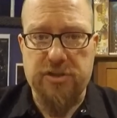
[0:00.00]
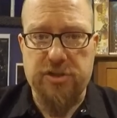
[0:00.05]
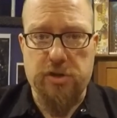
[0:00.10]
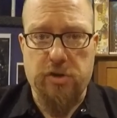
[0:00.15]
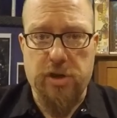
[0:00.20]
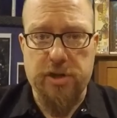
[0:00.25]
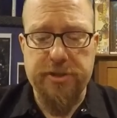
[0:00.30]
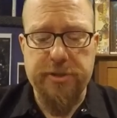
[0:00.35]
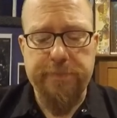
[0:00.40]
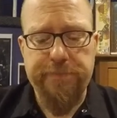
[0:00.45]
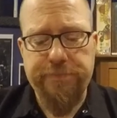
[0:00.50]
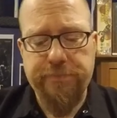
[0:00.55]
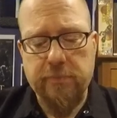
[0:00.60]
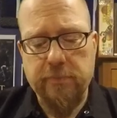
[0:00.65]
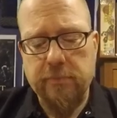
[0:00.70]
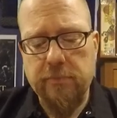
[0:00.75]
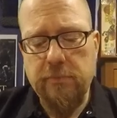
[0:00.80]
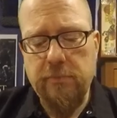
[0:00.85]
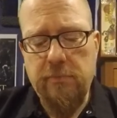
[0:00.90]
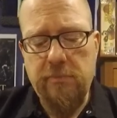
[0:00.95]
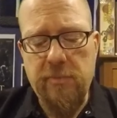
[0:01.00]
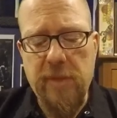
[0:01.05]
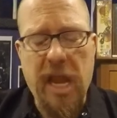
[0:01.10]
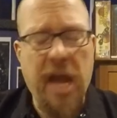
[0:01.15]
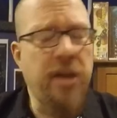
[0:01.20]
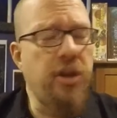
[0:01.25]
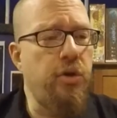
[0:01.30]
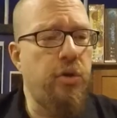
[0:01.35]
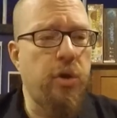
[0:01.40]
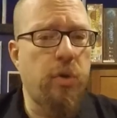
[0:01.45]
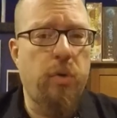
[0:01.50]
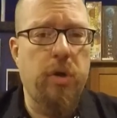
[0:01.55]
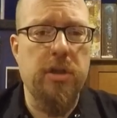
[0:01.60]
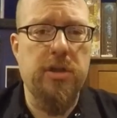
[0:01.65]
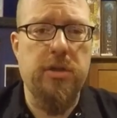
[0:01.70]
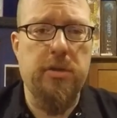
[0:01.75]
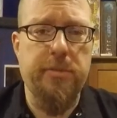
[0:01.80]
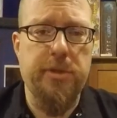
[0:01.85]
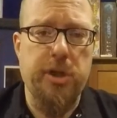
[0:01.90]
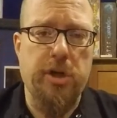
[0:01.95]
cars, and you can
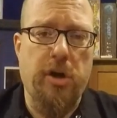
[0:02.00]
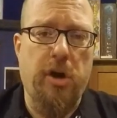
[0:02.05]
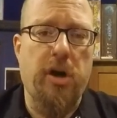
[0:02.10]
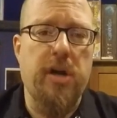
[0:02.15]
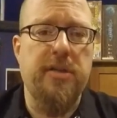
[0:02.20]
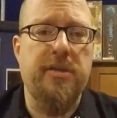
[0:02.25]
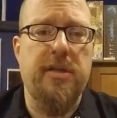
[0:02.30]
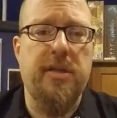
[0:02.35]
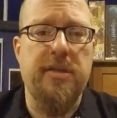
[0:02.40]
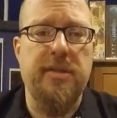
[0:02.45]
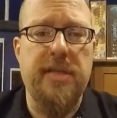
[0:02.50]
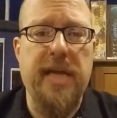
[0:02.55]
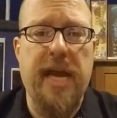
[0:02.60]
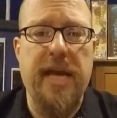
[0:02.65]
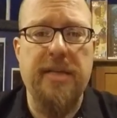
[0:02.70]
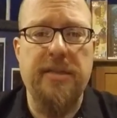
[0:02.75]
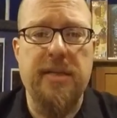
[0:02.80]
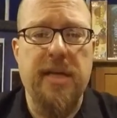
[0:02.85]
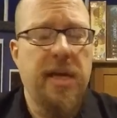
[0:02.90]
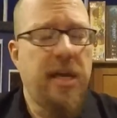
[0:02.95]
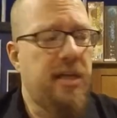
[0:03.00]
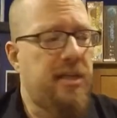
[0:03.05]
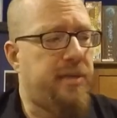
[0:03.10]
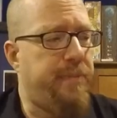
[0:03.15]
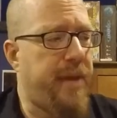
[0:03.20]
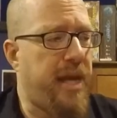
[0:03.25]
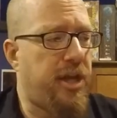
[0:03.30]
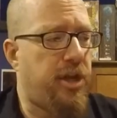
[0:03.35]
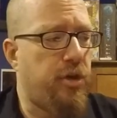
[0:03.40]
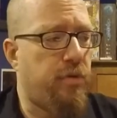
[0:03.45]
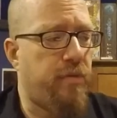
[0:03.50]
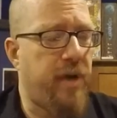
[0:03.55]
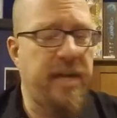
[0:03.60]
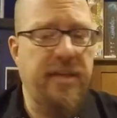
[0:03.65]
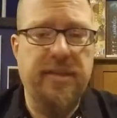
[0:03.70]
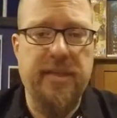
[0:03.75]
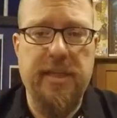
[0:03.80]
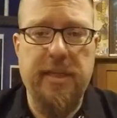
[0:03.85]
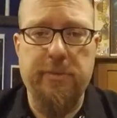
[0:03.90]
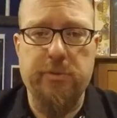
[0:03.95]
alter them to your heart's content to make your
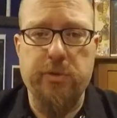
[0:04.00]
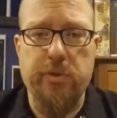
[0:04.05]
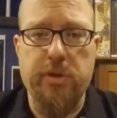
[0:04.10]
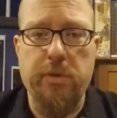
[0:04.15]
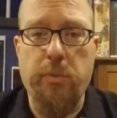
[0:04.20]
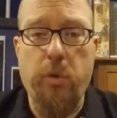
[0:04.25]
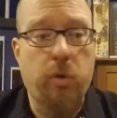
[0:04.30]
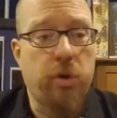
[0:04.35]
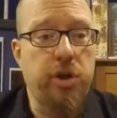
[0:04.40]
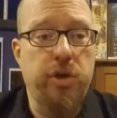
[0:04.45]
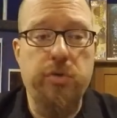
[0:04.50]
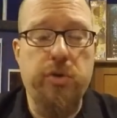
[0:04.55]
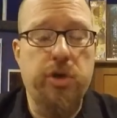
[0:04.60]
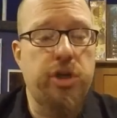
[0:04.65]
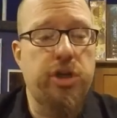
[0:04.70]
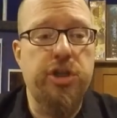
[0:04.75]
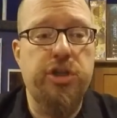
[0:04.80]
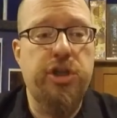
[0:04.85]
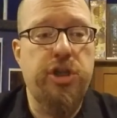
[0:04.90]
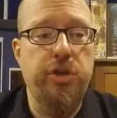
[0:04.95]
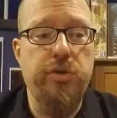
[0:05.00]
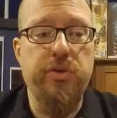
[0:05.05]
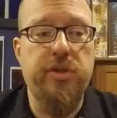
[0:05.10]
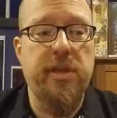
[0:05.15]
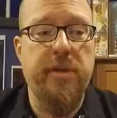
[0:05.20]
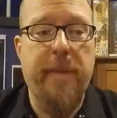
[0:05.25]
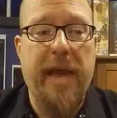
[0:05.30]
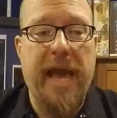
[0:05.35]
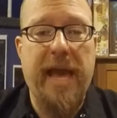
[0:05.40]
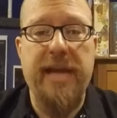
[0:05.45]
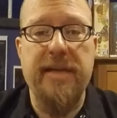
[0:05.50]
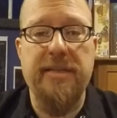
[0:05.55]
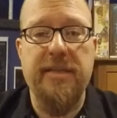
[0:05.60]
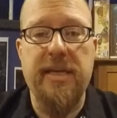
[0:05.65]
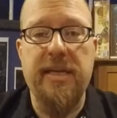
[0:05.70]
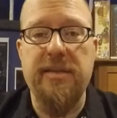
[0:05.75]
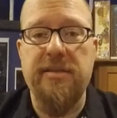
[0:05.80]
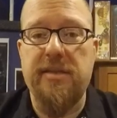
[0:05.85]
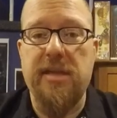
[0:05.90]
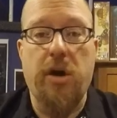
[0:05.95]
race teams with them, or you could just use them as
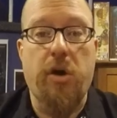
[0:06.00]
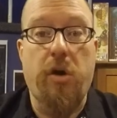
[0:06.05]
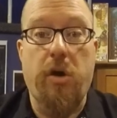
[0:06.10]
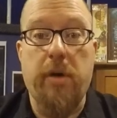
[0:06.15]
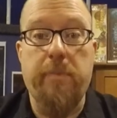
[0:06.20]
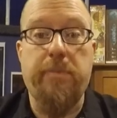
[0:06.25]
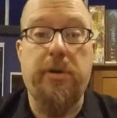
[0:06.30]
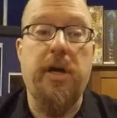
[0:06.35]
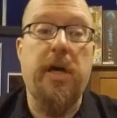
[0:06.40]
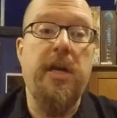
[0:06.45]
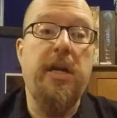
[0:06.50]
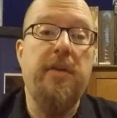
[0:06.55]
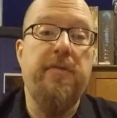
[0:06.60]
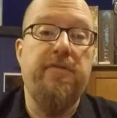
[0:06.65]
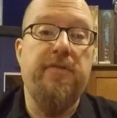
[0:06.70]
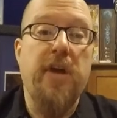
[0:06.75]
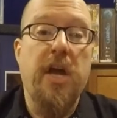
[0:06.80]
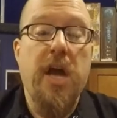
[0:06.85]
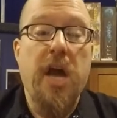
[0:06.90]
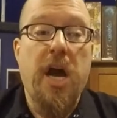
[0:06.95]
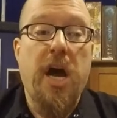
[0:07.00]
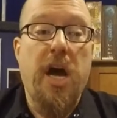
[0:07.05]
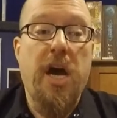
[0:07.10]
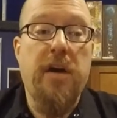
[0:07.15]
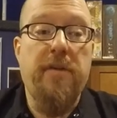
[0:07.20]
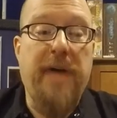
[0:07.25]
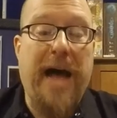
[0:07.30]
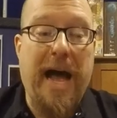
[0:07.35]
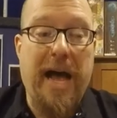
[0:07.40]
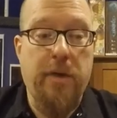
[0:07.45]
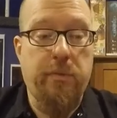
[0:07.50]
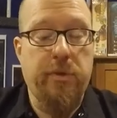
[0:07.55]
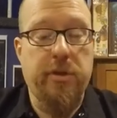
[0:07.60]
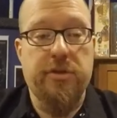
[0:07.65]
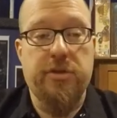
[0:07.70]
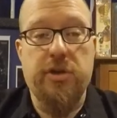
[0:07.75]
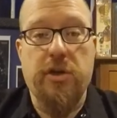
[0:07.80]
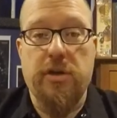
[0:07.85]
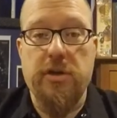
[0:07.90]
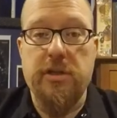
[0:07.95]
is. There are plenty of of Hot
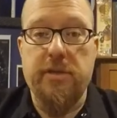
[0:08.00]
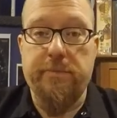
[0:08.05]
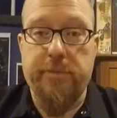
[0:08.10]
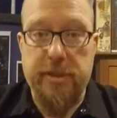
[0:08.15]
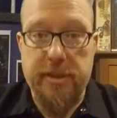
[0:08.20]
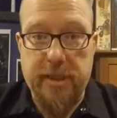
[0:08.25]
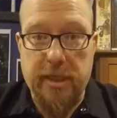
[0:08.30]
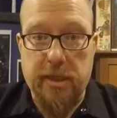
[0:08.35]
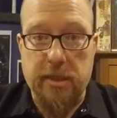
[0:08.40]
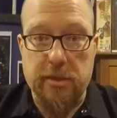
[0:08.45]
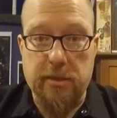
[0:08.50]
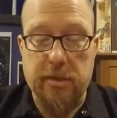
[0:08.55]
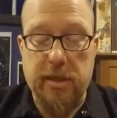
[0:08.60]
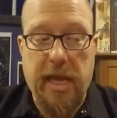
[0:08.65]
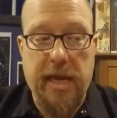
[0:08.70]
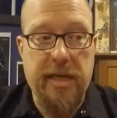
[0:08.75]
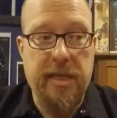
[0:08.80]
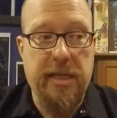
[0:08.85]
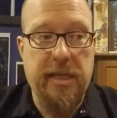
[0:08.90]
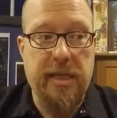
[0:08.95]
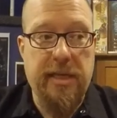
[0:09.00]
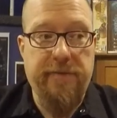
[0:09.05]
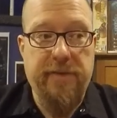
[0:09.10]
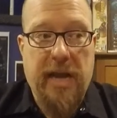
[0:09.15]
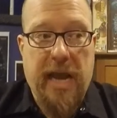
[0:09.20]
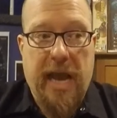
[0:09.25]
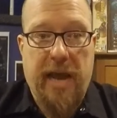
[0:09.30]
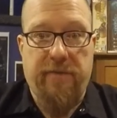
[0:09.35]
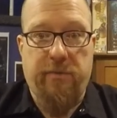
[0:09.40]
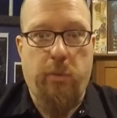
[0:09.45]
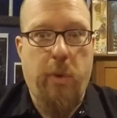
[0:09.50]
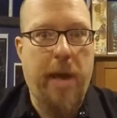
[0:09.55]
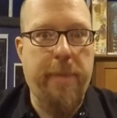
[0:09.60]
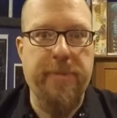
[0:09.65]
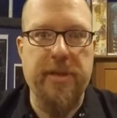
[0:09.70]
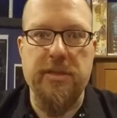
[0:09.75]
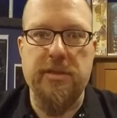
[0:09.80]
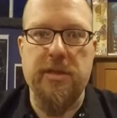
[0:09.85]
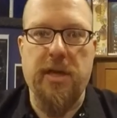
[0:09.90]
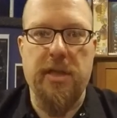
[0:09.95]
Wheels cars in particular that even have
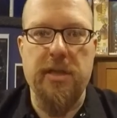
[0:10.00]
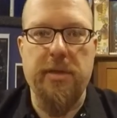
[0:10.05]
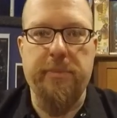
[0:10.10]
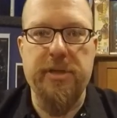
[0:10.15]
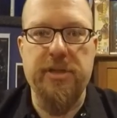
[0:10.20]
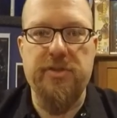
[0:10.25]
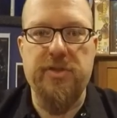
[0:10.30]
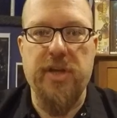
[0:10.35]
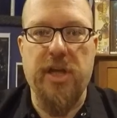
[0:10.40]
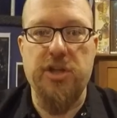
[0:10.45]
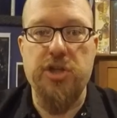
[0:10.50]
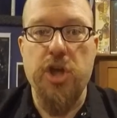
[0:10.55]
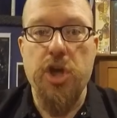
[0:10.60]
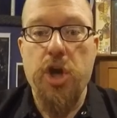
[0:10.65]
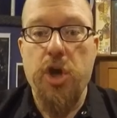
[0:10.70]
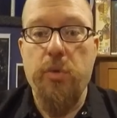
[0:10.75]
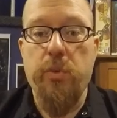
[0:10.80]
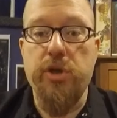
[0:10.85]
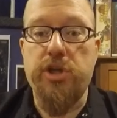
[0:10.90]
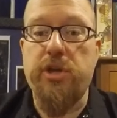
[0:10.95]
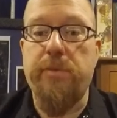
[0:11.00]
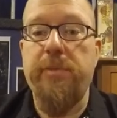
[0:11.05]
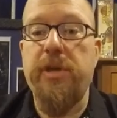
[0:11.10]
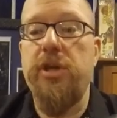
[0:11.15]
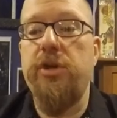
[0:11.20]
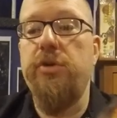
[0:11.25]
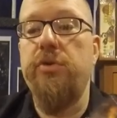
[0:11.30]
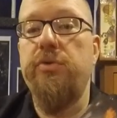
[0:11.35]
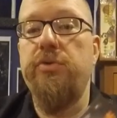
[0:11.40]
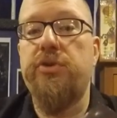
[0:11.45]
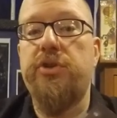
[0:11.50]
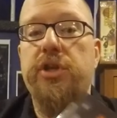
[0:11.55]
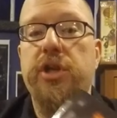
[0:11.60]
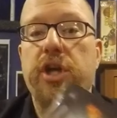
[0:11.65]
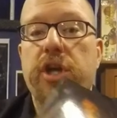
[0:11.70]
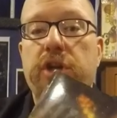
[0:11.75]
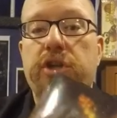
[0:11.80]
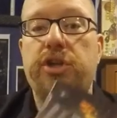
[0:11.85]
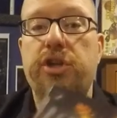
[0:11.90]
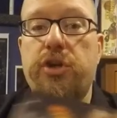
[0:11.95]
weapons on them and such, which can be used
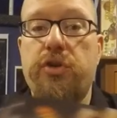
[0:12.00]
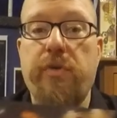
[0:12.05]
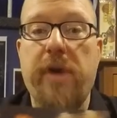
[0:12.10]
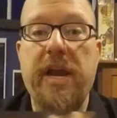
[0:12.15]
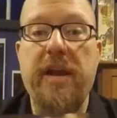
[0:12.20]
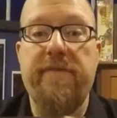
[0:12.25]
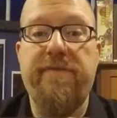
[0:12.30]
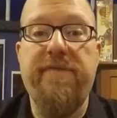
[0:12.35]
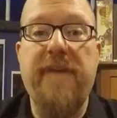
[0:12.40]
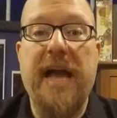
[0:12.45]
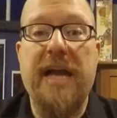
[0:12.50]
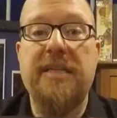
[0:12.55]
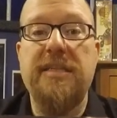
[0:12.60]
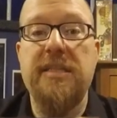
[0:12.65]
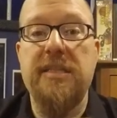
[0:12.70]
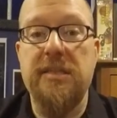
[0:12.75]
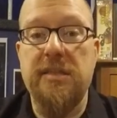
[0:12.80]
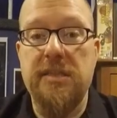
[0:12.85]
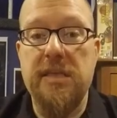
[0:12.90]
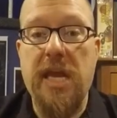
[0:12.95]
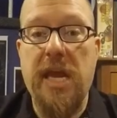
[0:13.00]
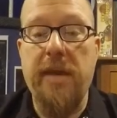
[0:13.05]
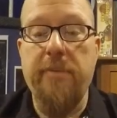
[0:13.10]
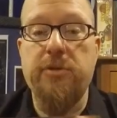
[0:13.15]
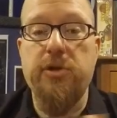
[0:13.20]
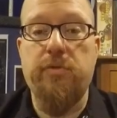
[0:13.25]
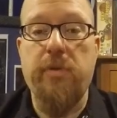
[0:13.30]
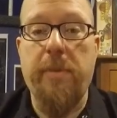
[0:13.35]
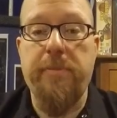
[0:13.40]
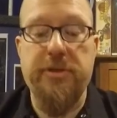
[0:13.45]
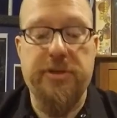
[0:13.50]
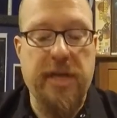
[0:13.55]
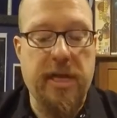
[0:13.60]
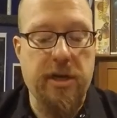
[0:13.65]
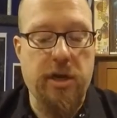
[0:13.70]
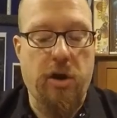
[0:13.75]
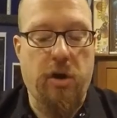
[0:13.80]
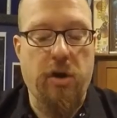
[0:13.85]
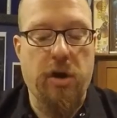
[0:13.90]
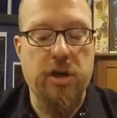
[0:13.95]
to great effect in this game to represent
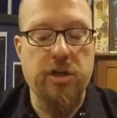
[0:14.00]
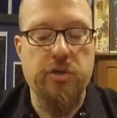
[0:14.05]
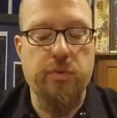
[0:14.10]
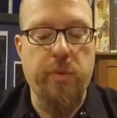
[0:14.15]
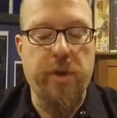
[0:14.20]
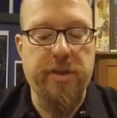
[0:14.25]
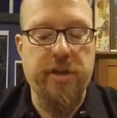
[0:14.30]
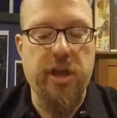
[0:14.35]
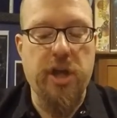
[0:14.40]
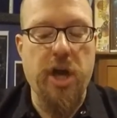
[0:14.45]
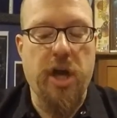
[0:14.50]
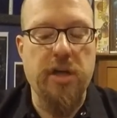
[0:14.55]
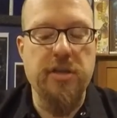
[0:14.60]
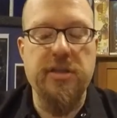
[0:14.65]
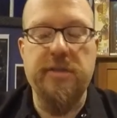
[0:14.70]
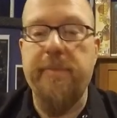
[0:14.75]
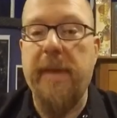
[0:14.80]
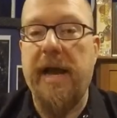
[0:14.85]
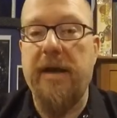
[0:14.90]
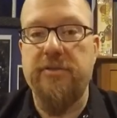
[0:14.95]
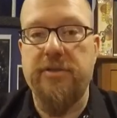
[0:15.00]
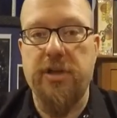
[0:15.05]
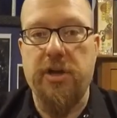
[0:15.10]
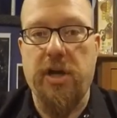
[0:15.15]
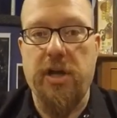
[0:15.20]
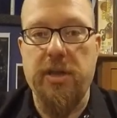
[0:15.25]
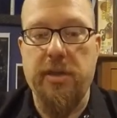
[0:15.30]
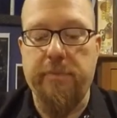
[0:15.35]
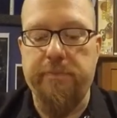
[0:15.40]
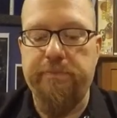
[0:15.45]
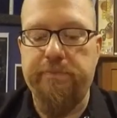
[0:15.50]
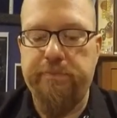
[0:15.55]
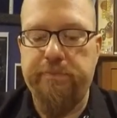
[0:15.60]
cars with guns mounted on them.